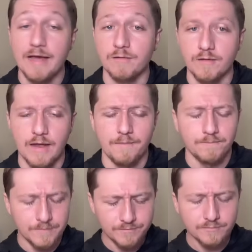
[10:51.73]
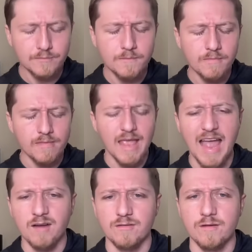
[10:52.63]
out
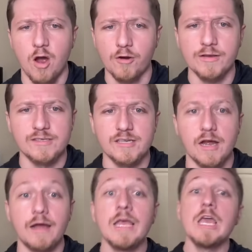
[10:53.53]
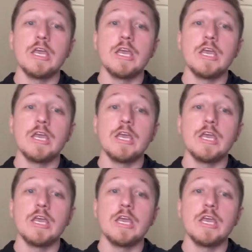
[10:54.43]
in Arkansas.